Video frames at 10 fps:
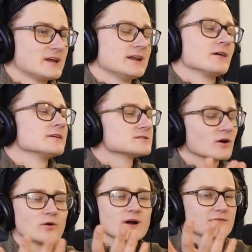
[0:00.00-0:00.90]
Now, there's a
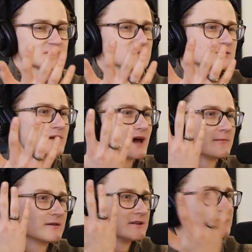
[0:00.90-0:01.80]
whole conversation to be had
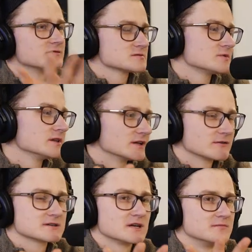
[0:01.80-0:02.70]
about the difference between
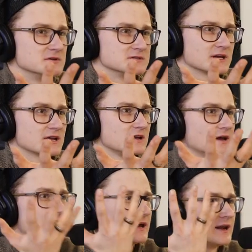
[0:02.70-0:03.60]
lyrics and music,
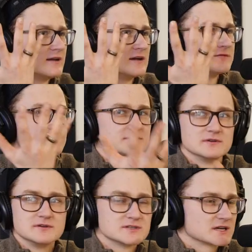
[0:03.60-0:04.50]
and mm-hmm. if the mm-hmm. mu-
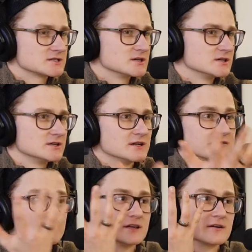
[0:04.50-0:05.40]
music is good,
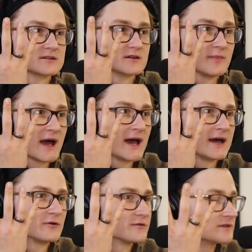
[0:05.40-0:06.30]
and if the lyrics are
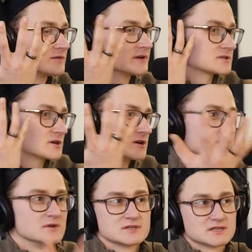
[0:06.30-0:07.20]
bad, or if the lyrics are
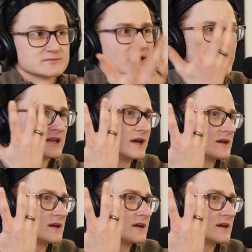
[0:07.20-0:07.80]
good, the music is bad. Mm-hmm.